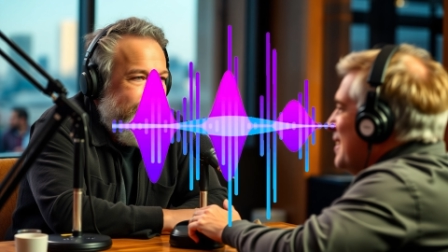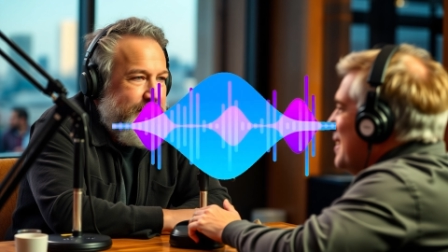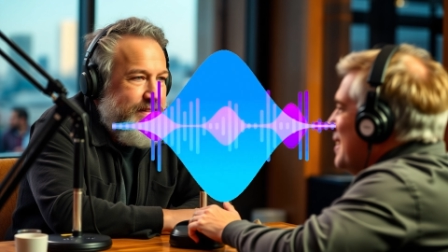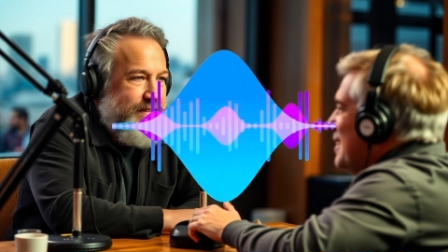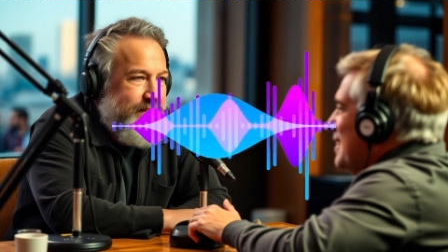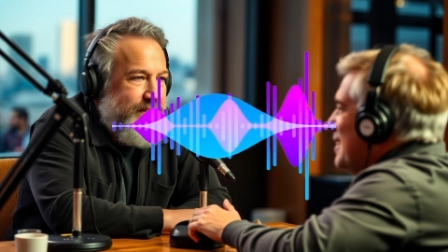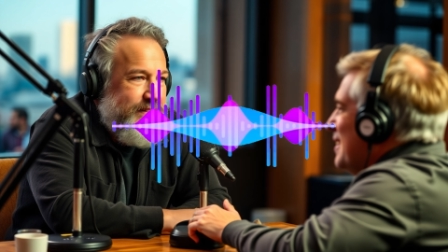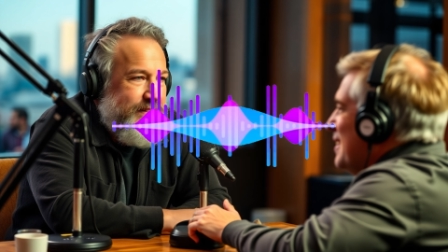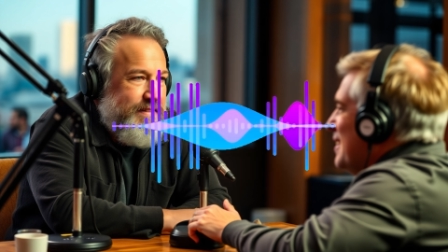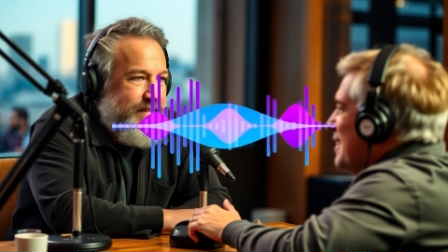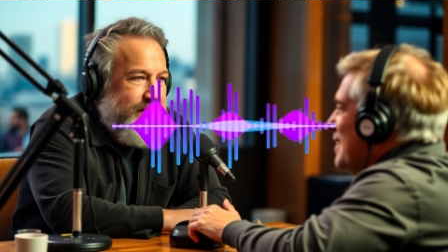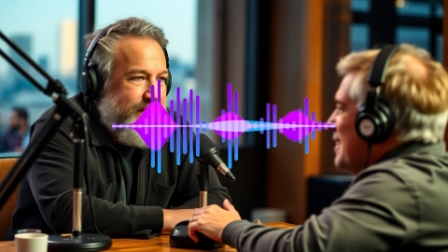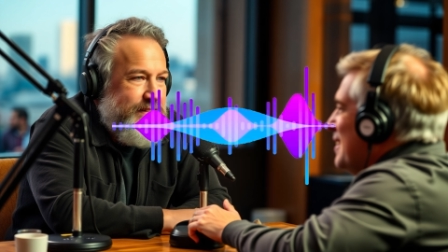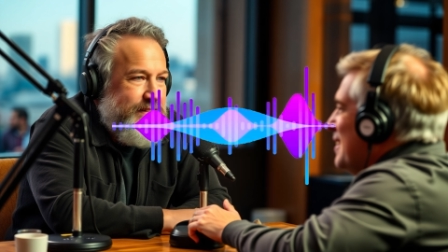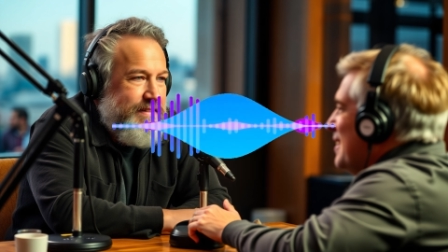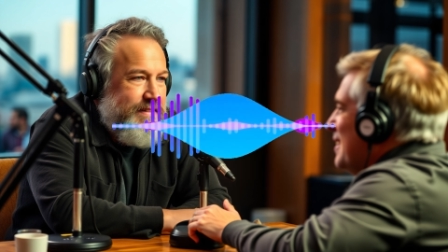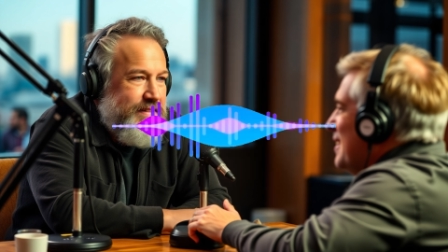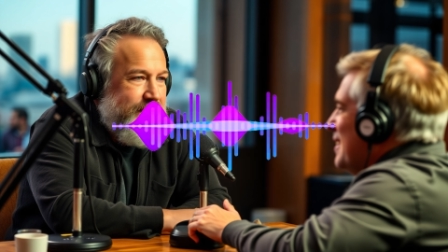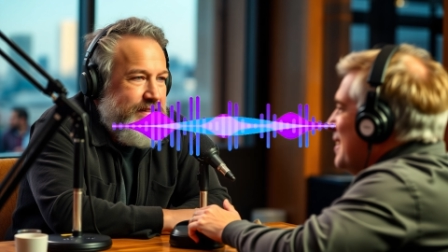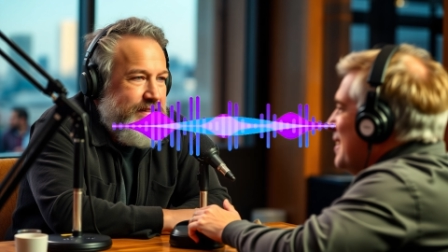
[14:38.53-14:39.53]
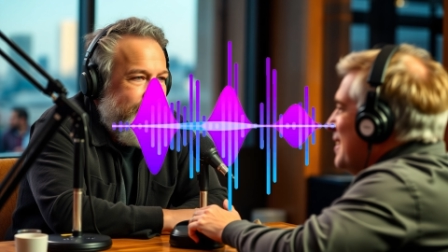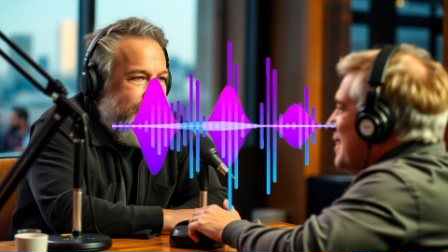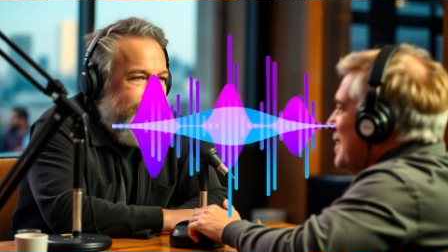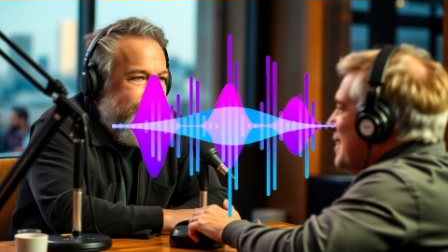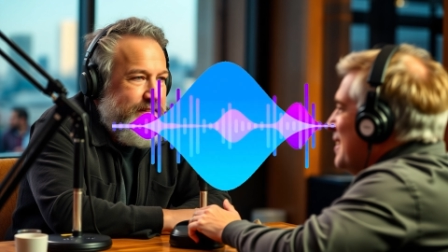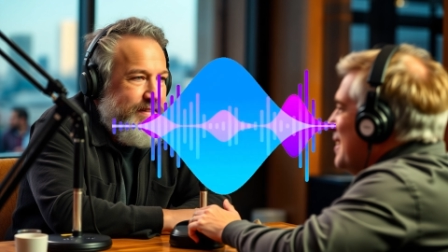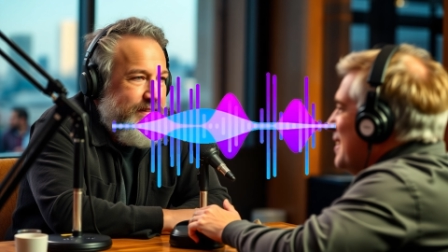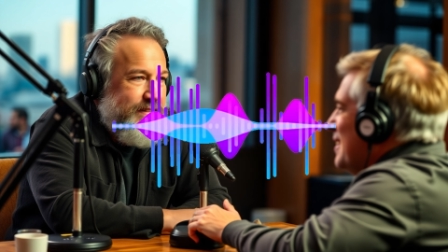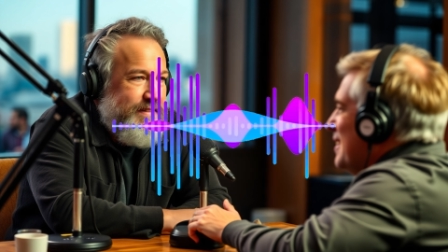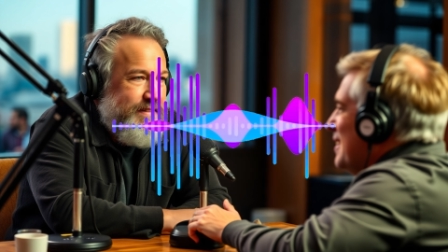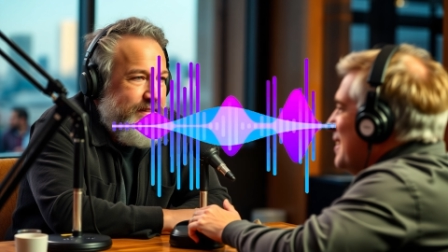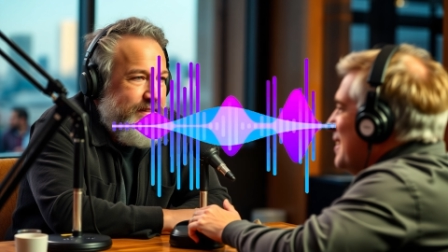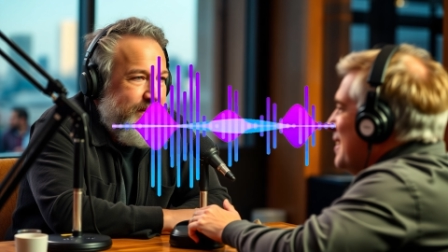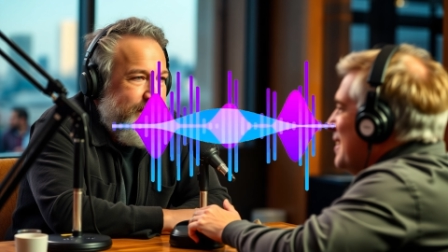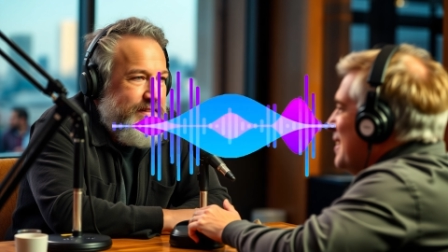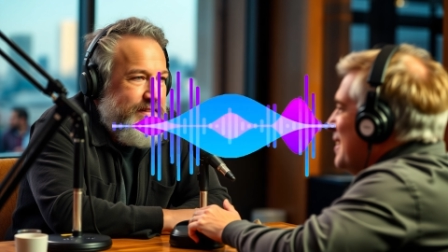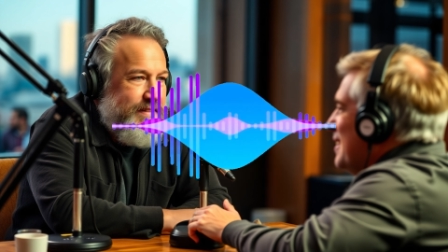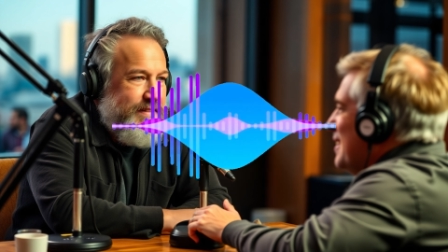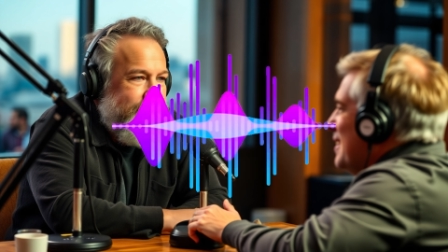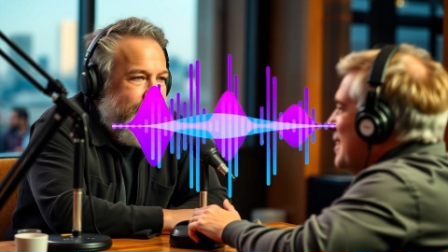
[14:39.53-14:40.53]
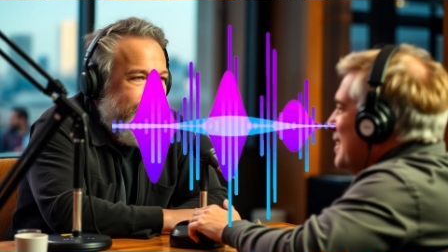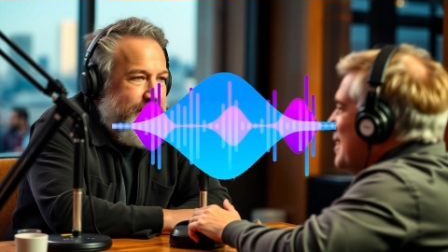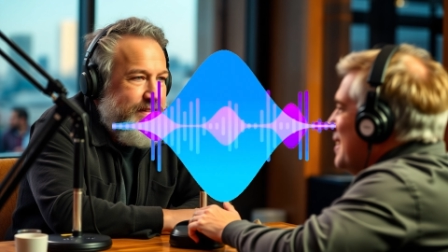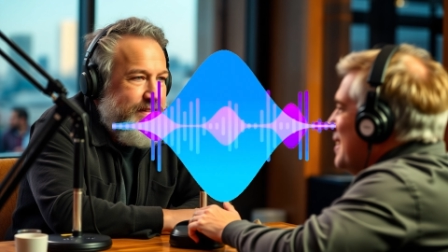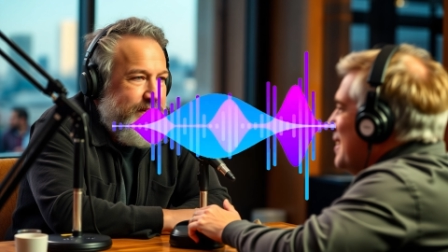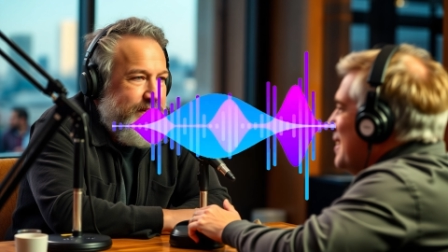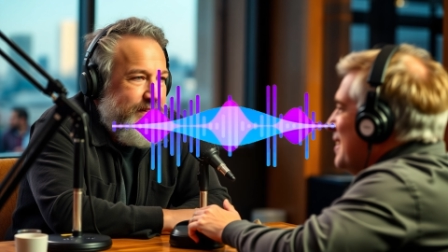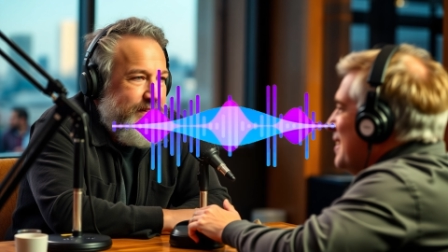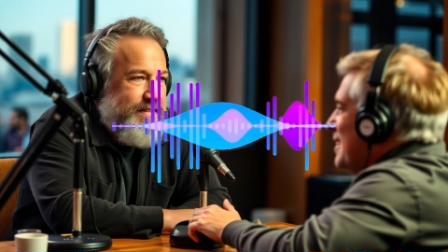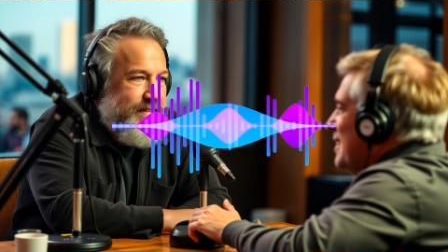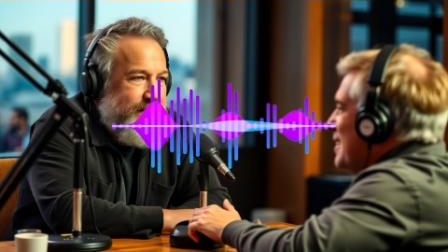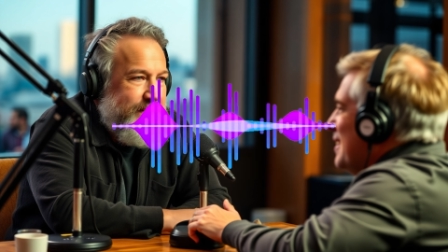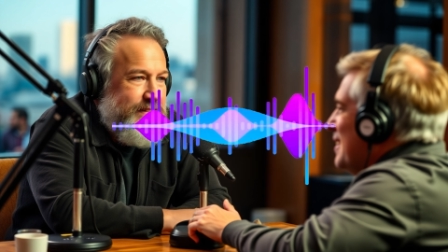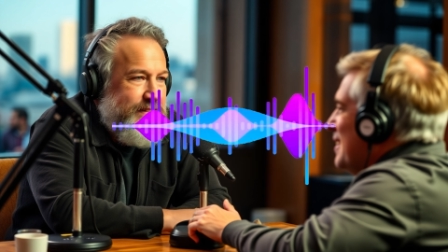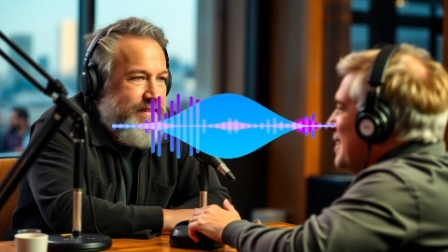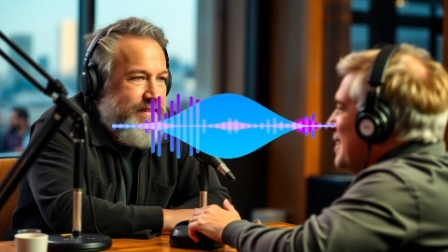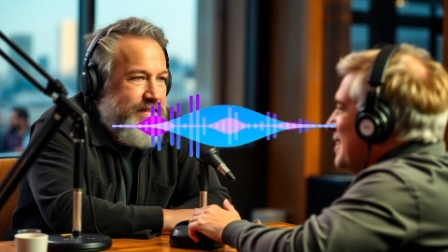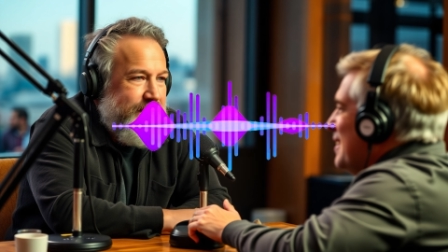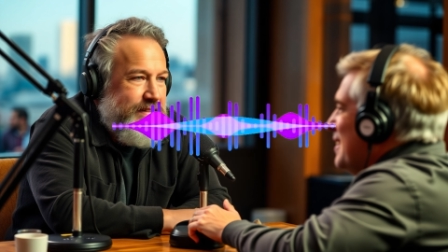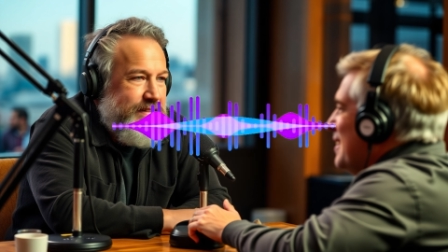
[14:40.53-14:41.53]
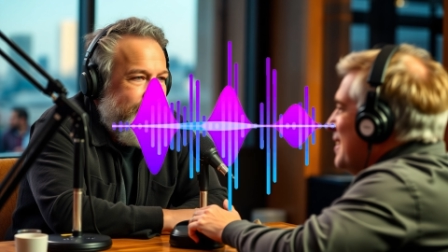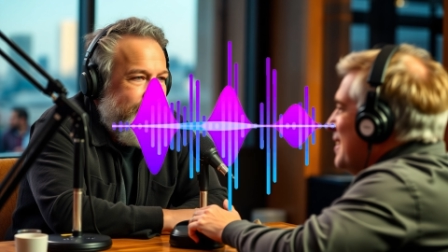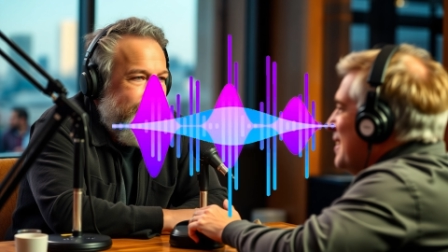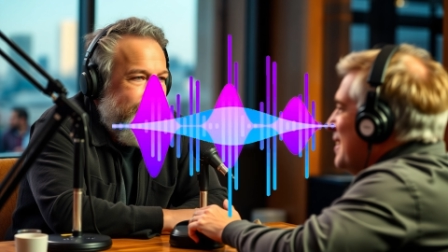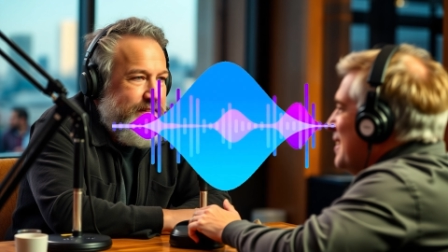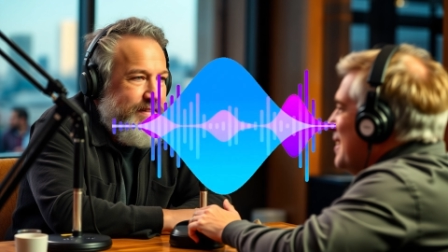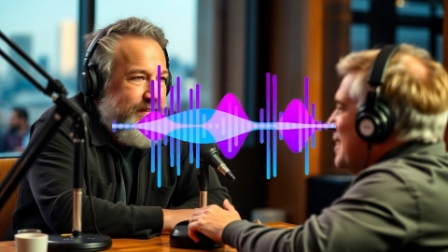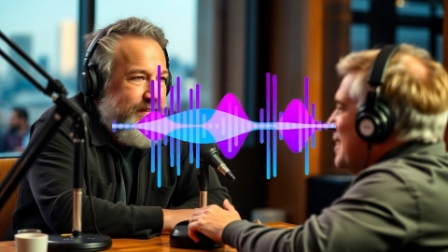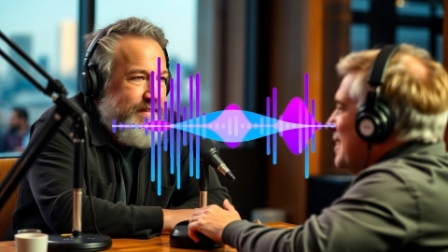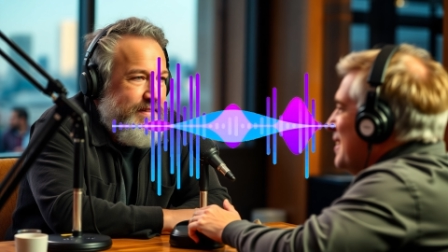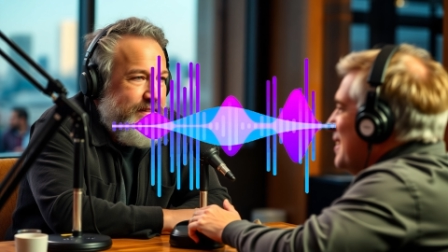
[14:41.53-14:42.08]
if you're trying to learn like a new physical skill,